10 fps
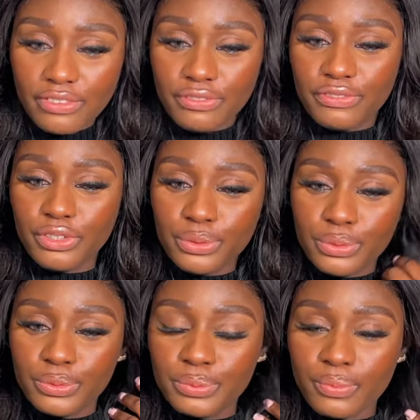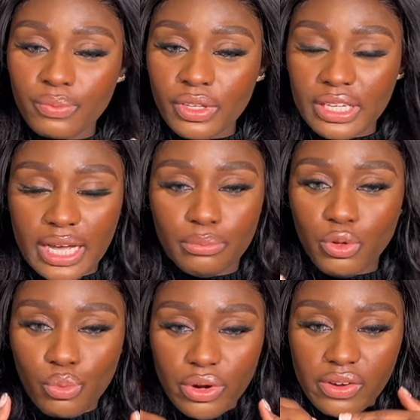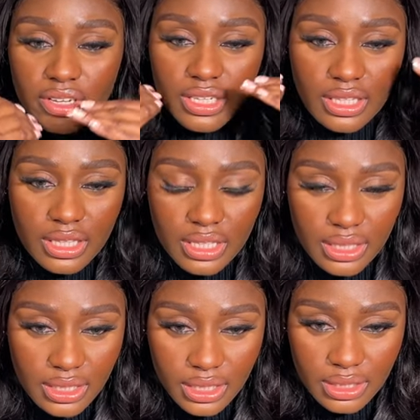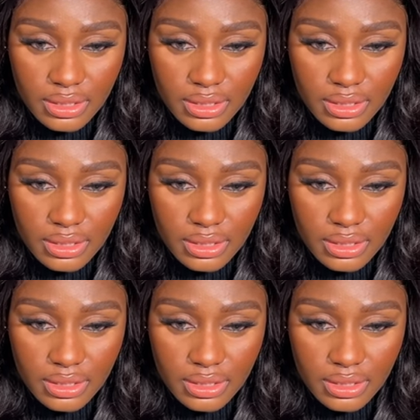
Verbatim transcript: feel like i'm not wearing anything